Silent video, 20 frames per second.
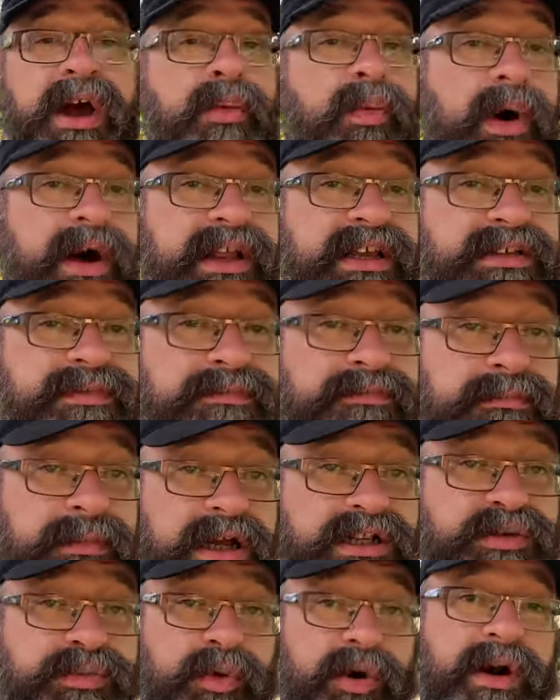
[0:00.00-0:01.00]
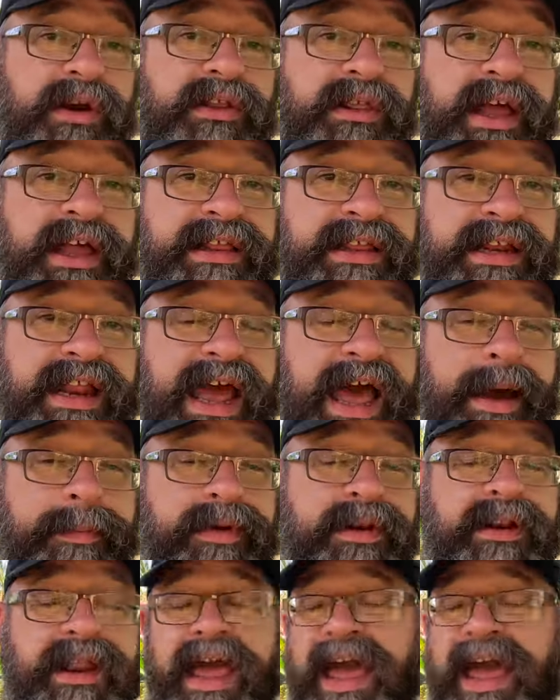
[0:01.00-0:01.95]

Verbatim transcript: What is much more likely to happen,